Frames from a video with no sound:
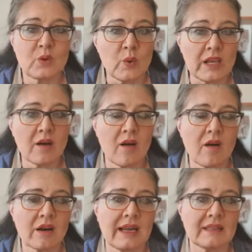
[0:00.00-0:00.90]
We
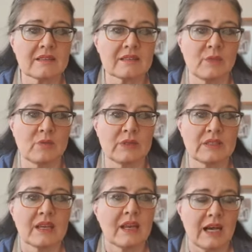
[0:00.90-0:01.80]
are at this
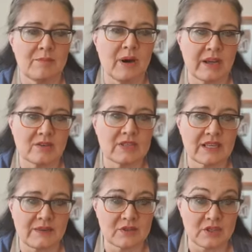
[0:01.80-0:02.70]
moment a
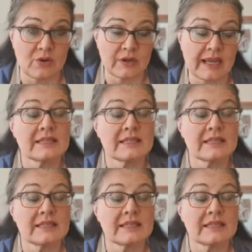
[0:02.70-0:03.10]
biosafe zone.